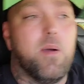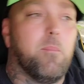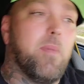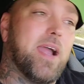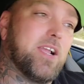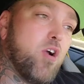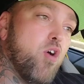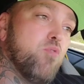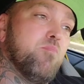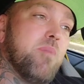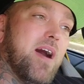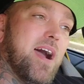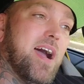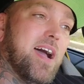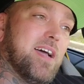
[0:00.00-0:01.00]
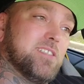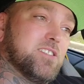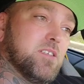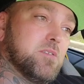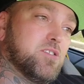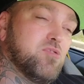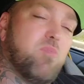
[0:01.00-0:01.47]
Mike opened my eyes
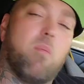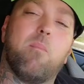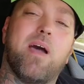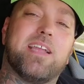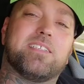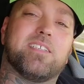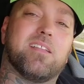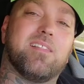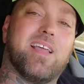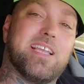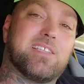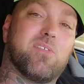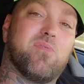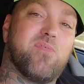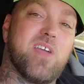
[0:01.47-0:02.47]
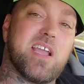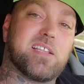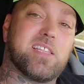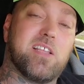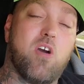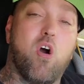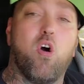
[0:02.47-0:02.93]
up to, but Mike didn't like the fact
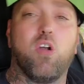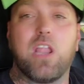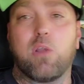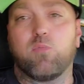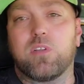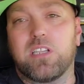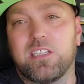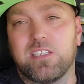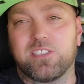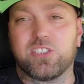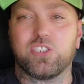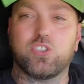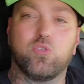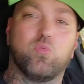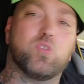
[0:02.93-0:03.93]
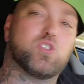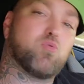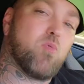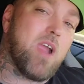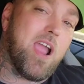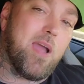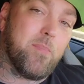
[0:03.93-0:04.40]
that all I really listened to was
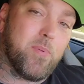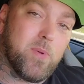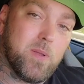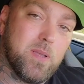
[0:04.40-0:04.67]
rap.